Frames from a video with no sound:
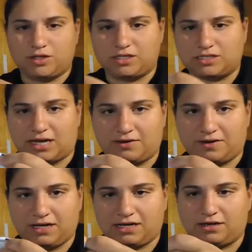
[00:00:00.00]
this guy
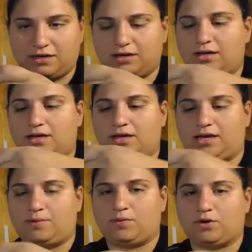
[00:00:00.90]
right here,
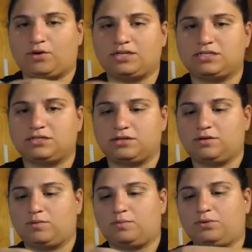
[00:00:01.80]
and we're going to
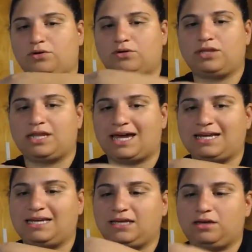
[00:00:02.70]
pull the
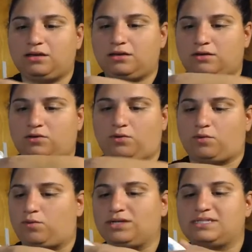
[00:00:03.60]
lining
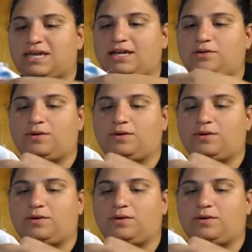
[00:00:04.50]
or one side.